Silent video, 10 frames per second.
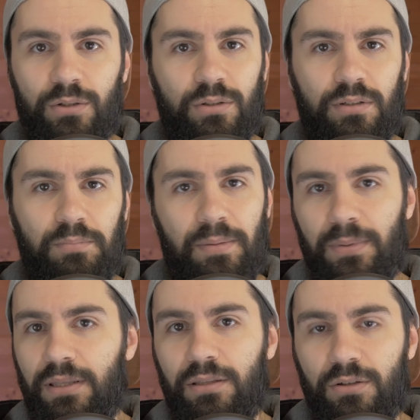or
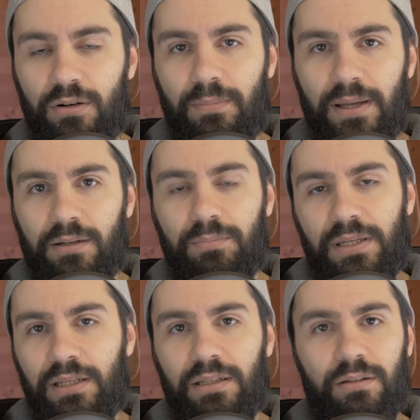maybe your Mac
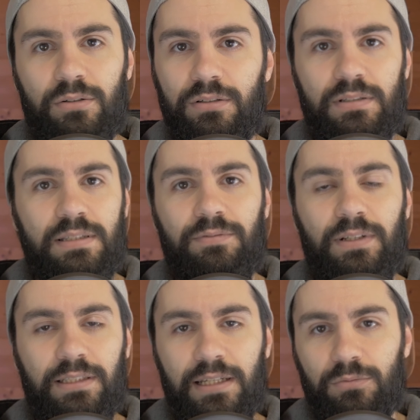mini or stuff
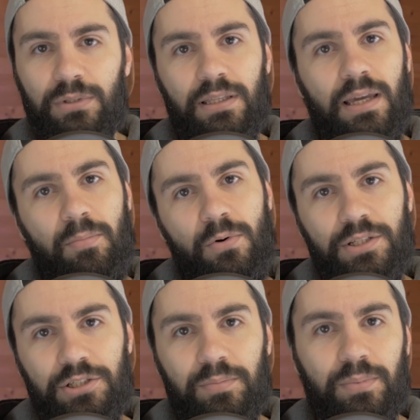like that with
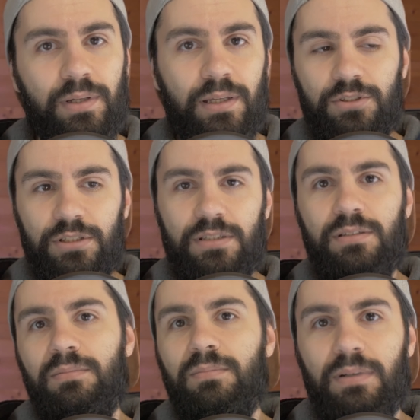M1 chip,
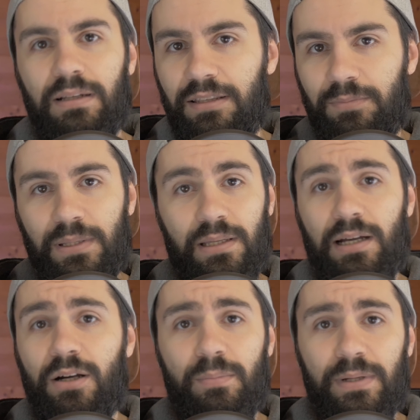just leave me
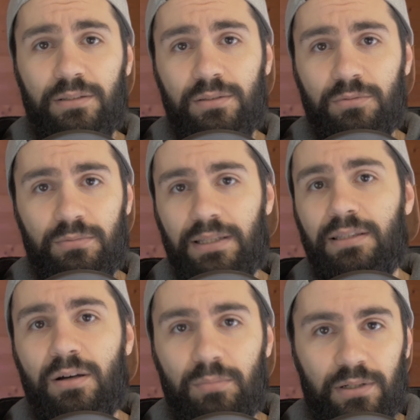a comment right
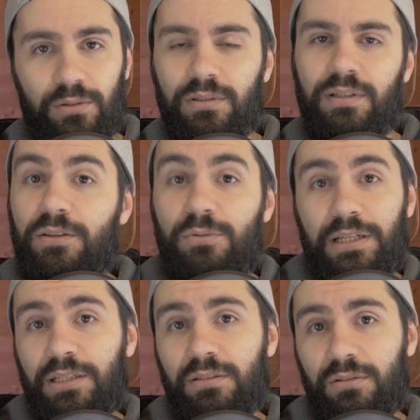down below so we
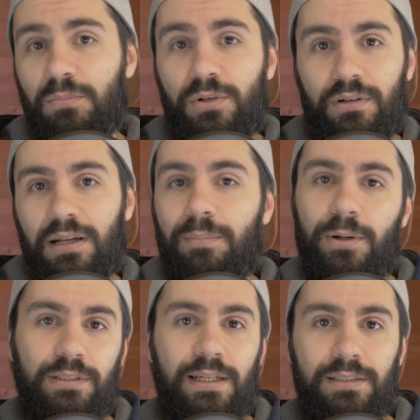can talk more
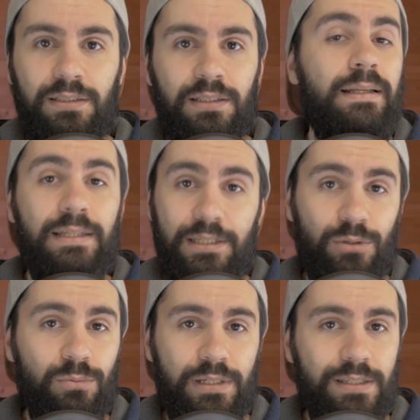about that. And as
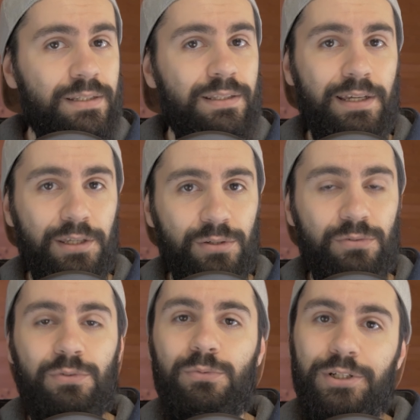always, thank you
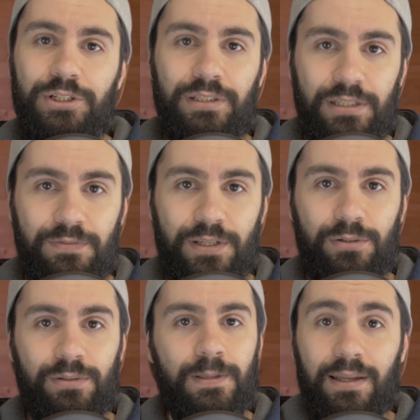for watching this
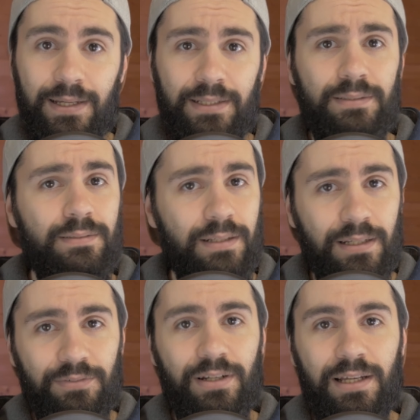video, and
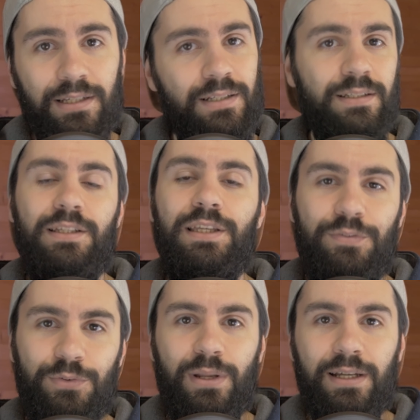leave a like
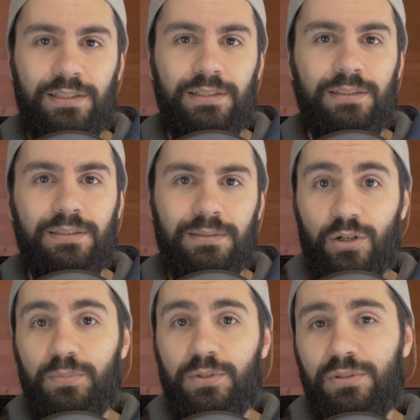if you liked it.
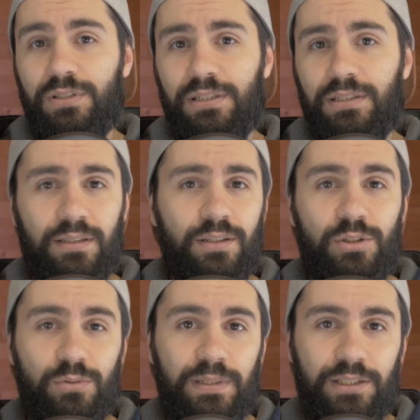Hope to see
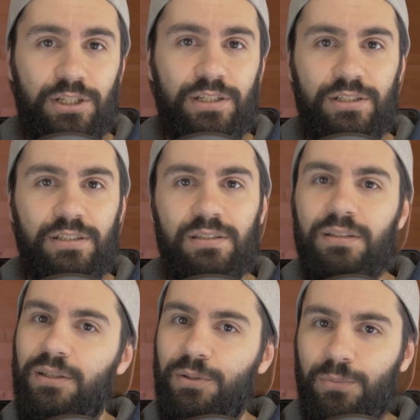new big changes
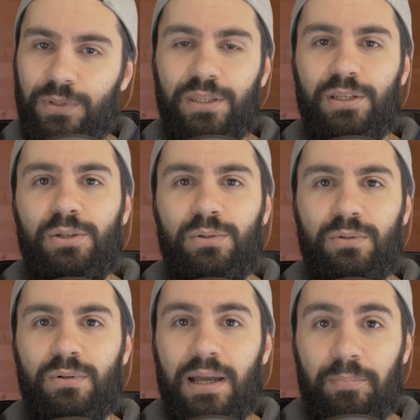with the
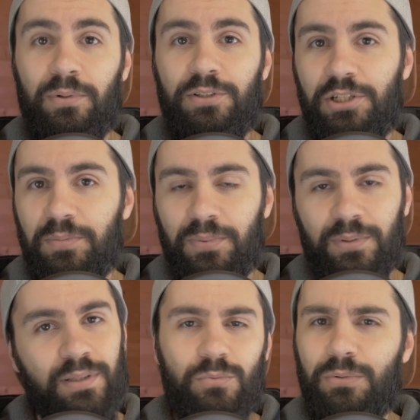new Apple chip.
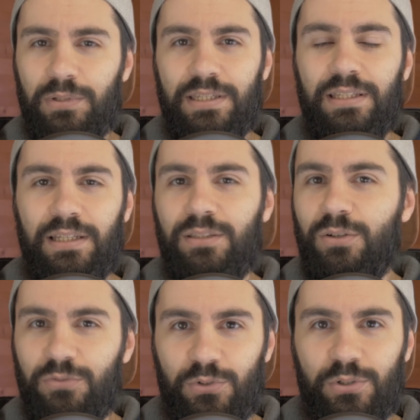We will see that,
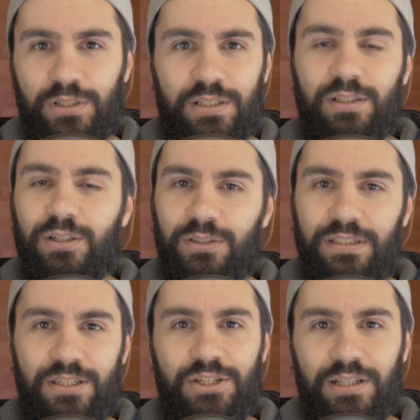of course, on
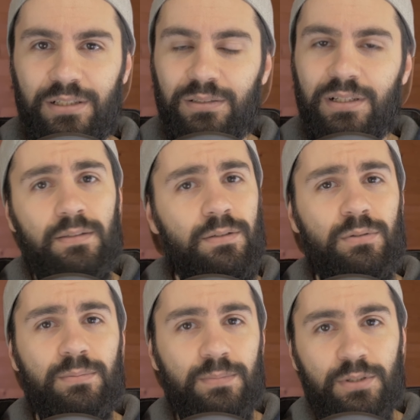this channel.
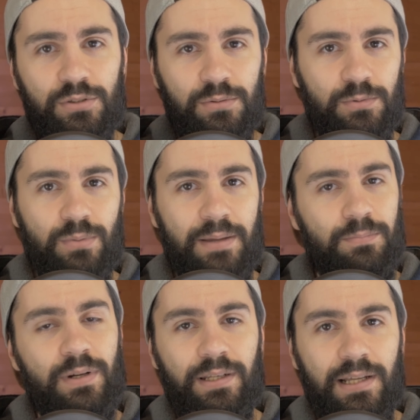So subscribe
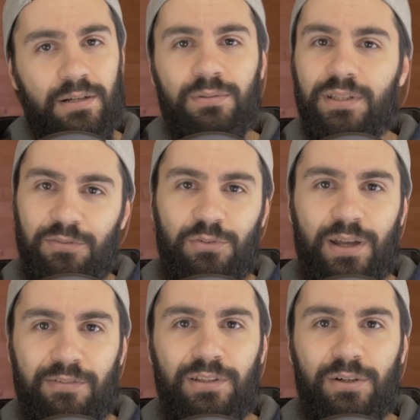right now if you
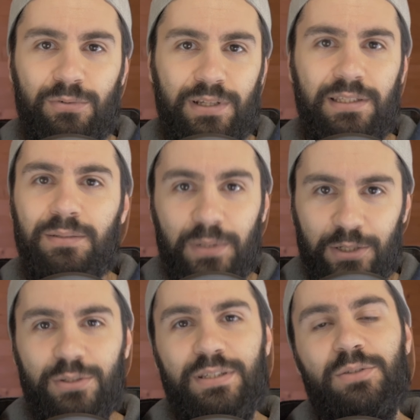haven't already,
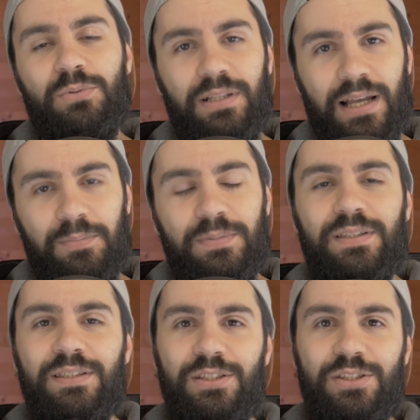because it will help
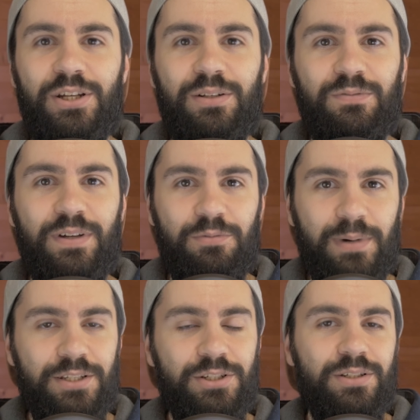this channel very
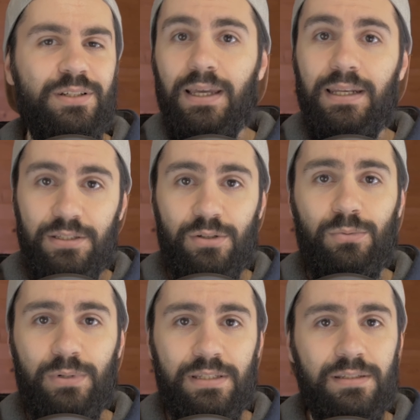much. And as
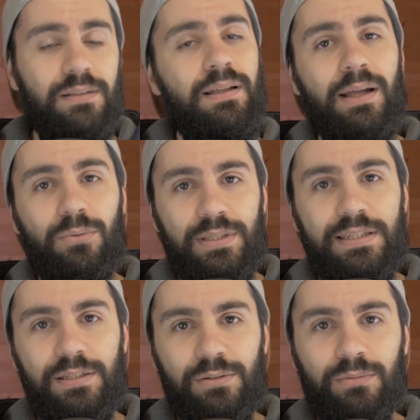always, I will
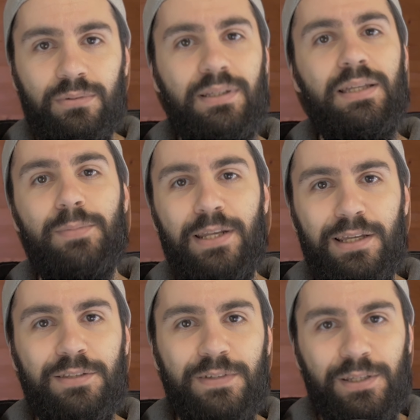see you in my
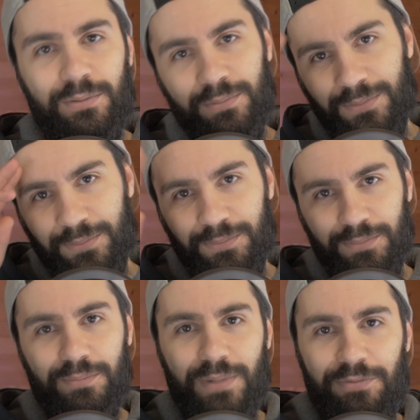next video.
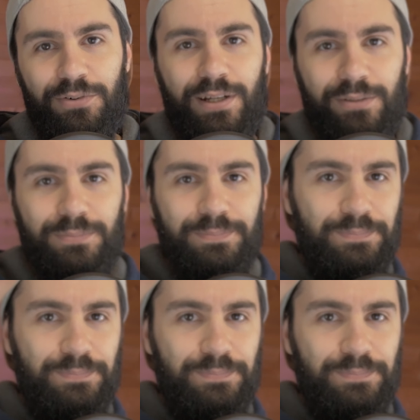Bye for now.